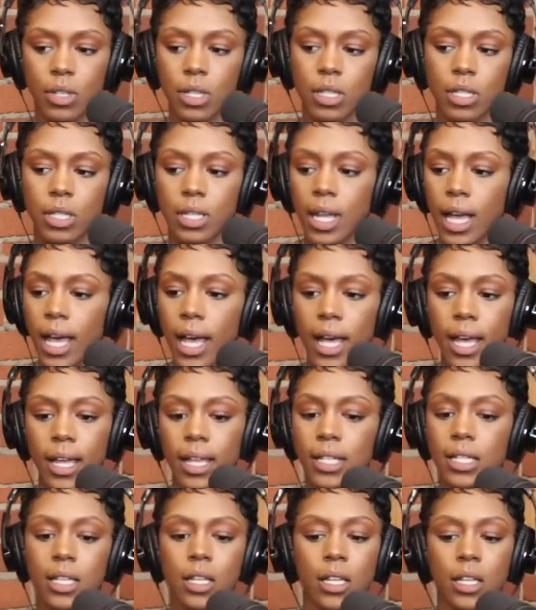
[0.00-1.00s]
Right. It's
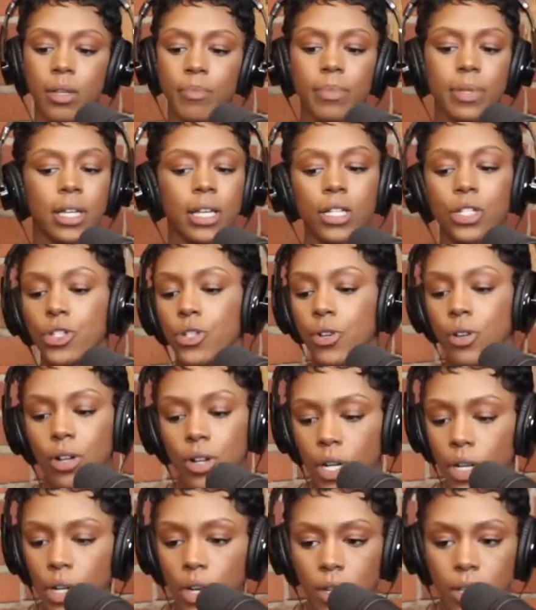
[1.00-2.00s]
not because you're
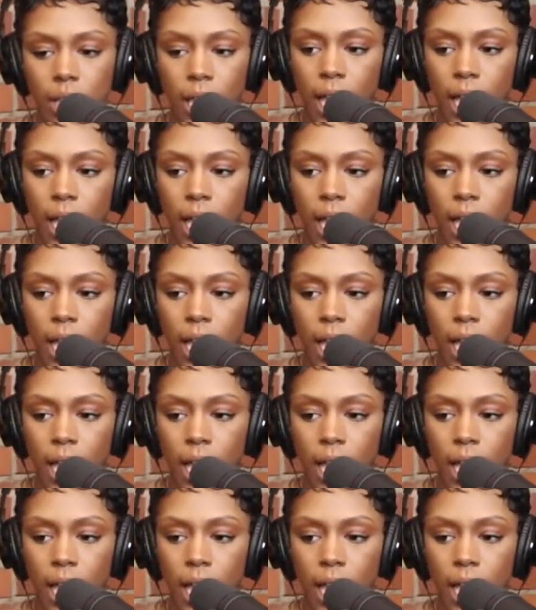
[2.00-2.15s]
an adult